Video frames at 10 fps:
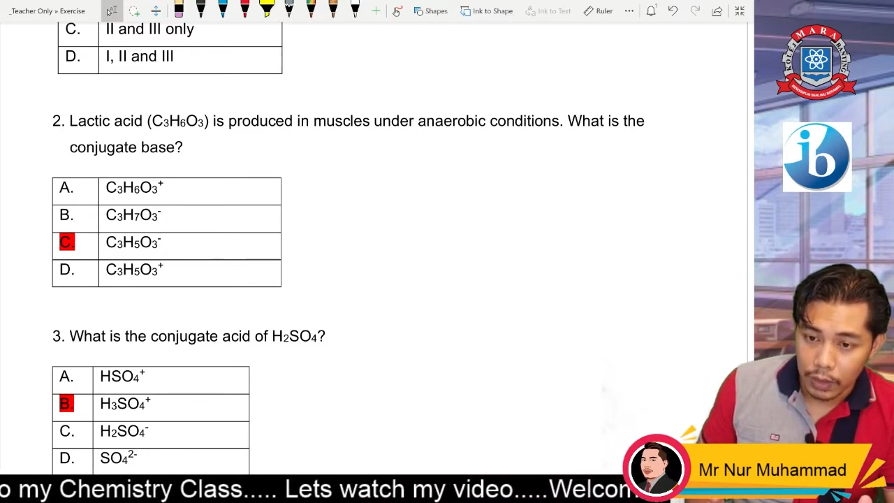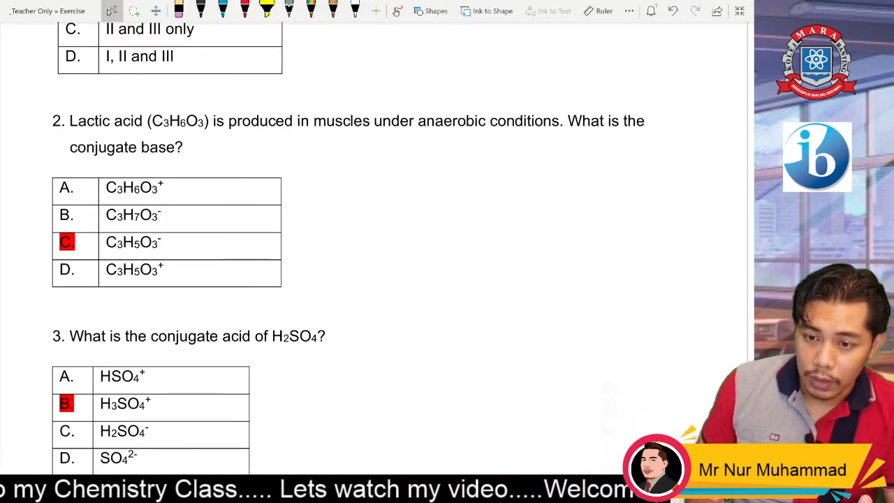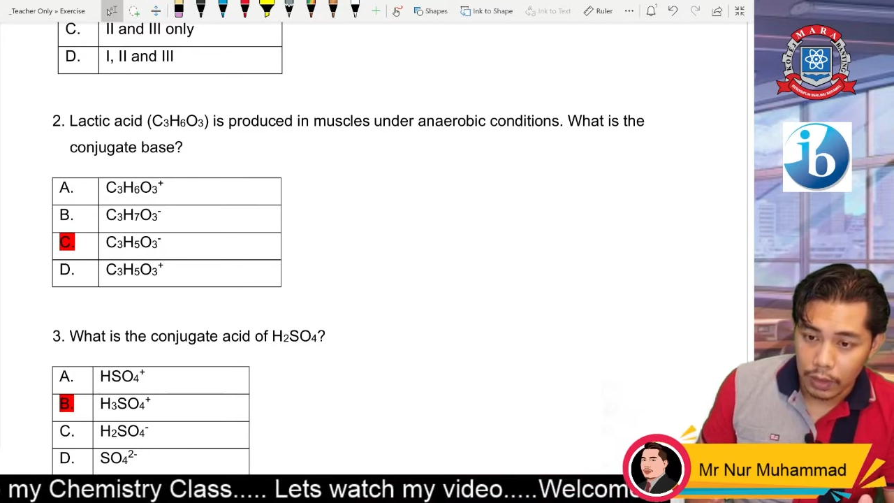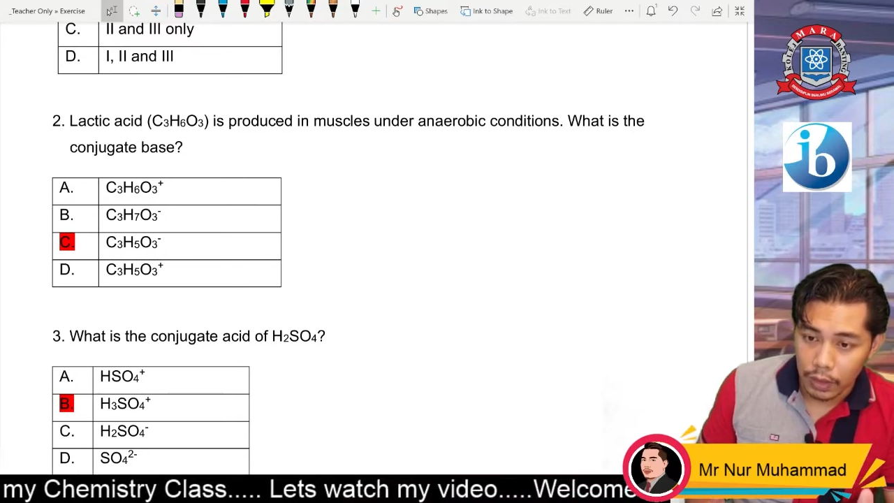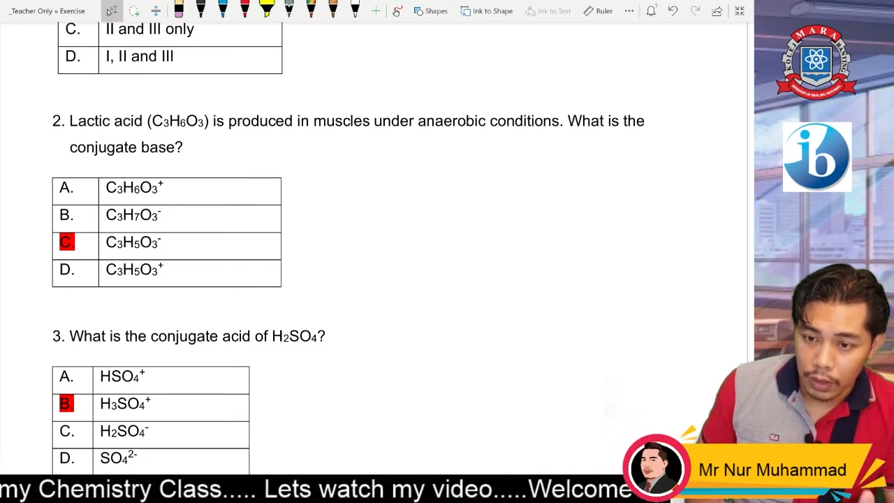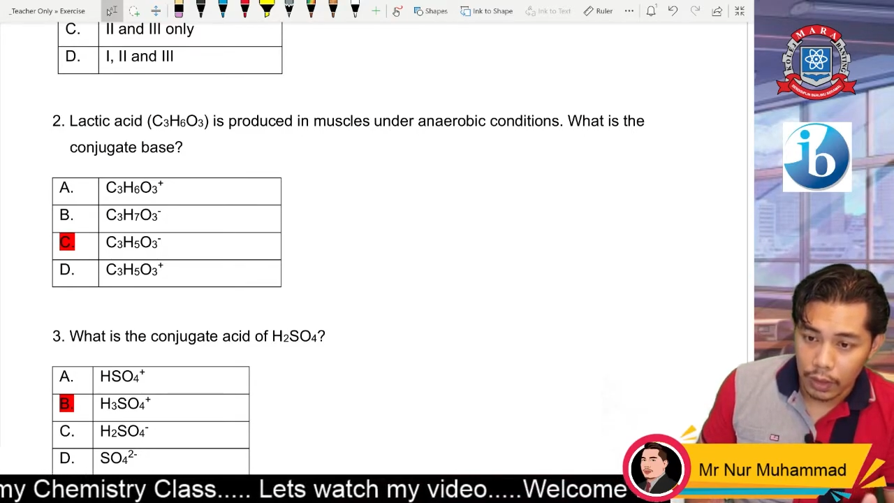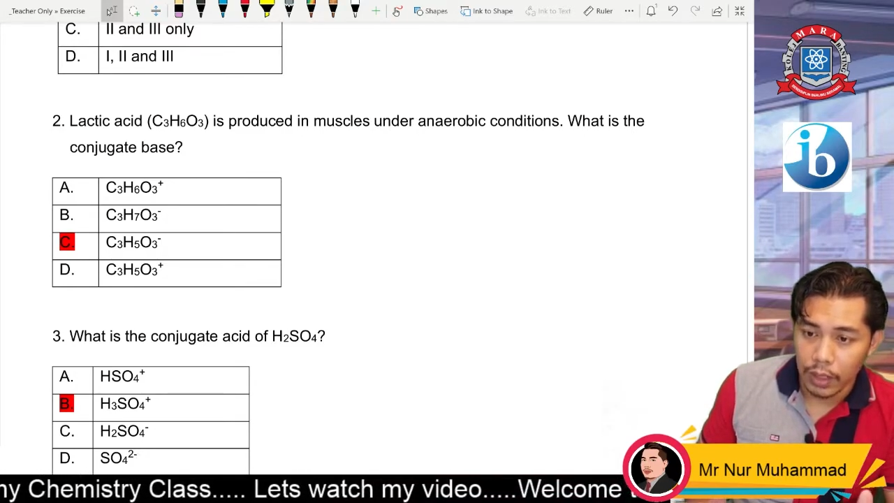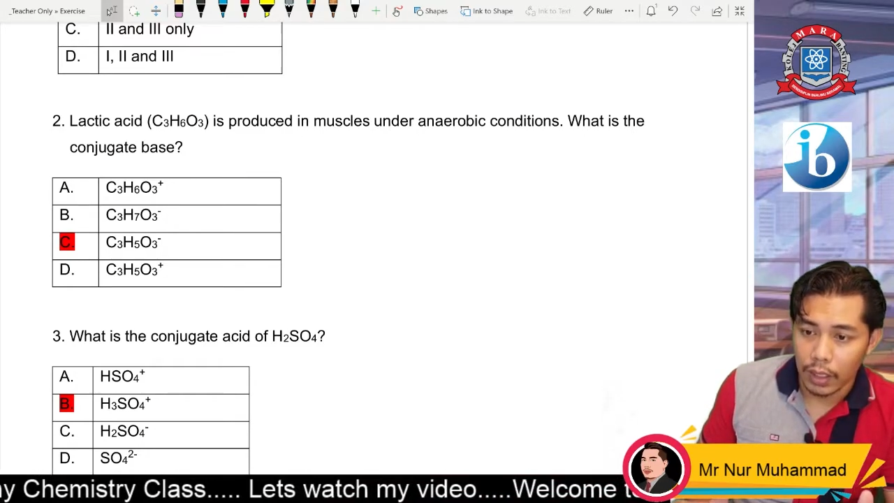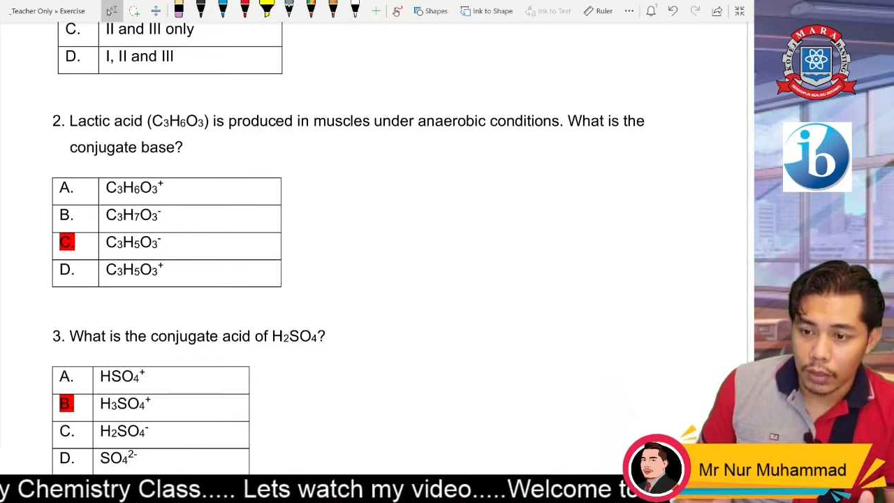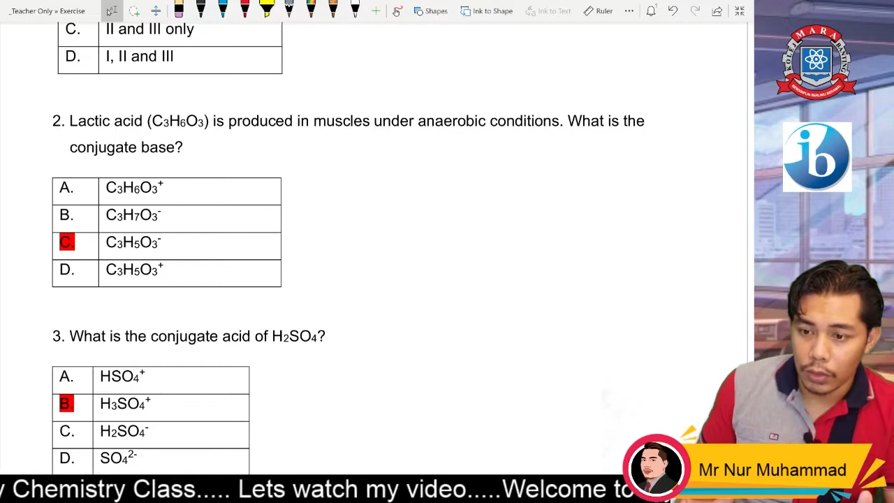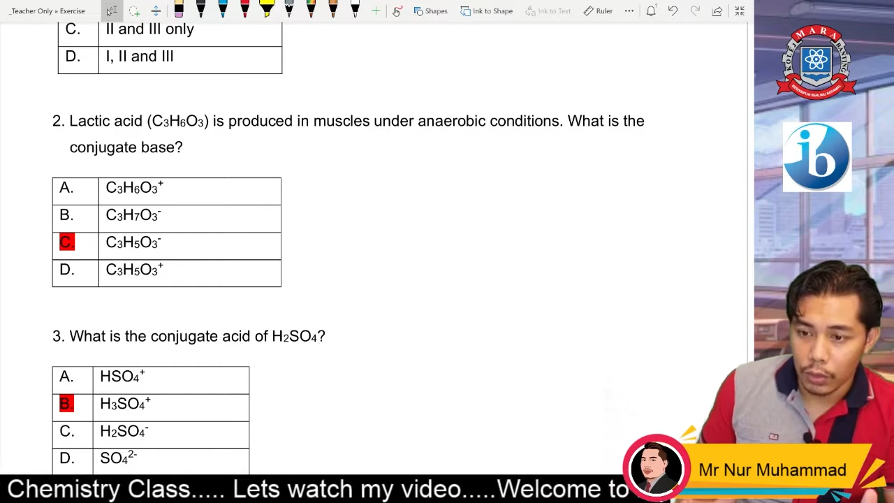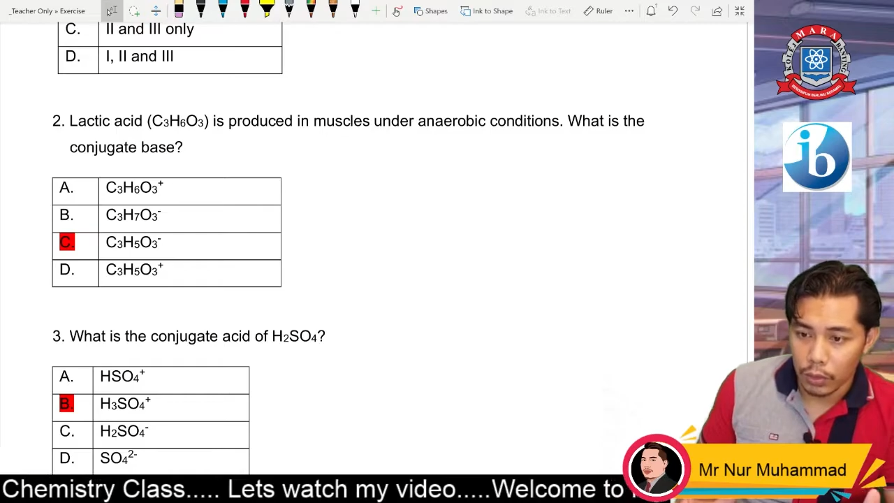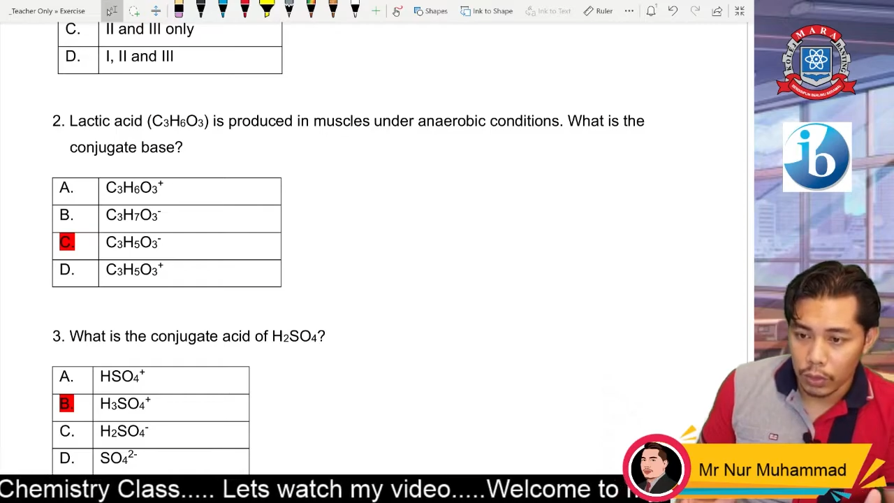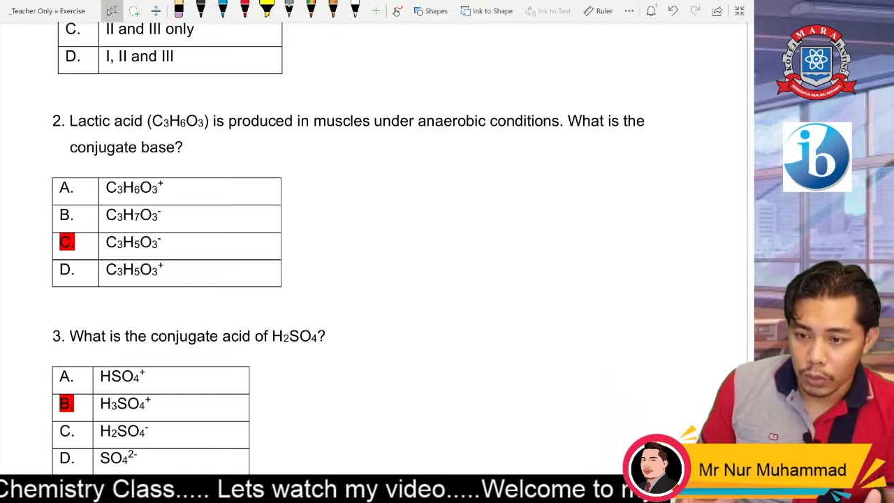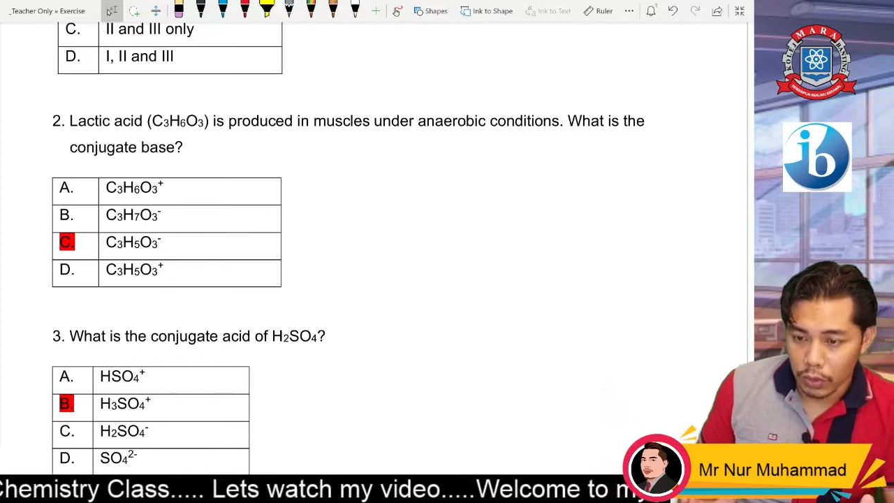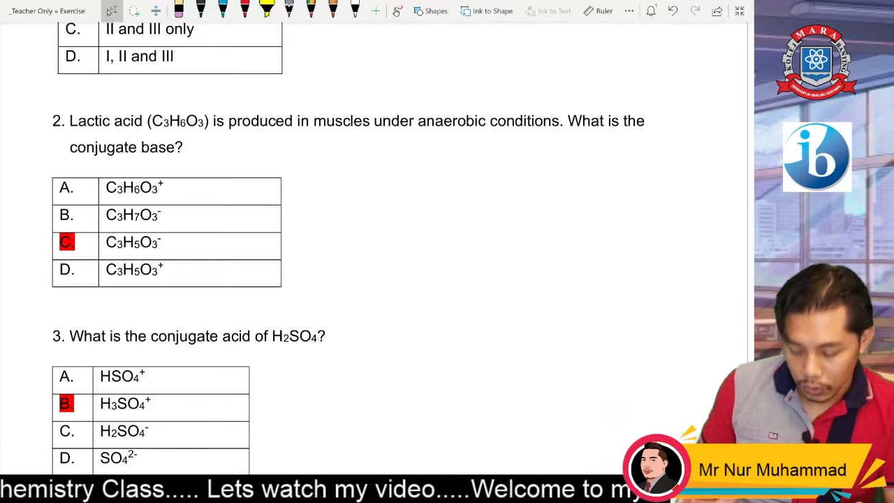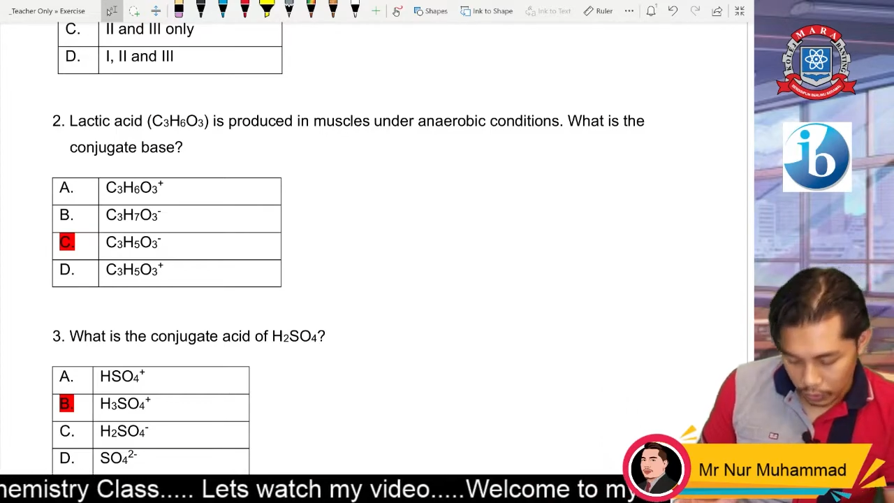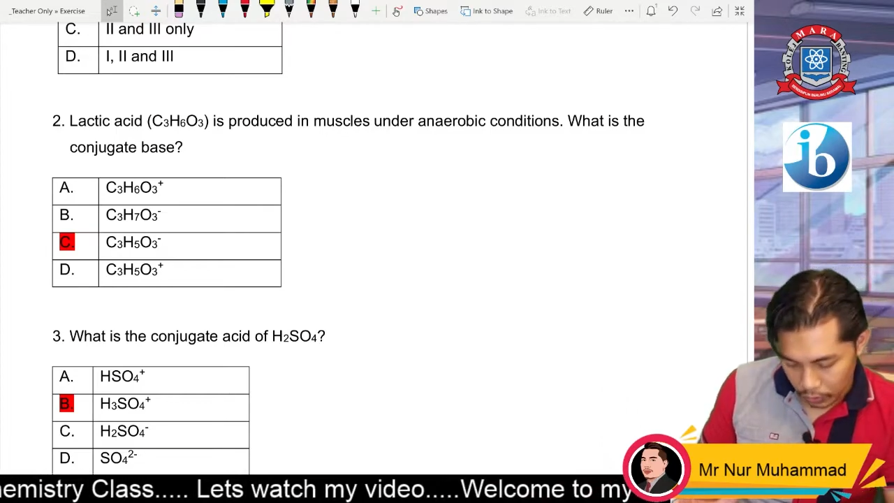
Okay, so this is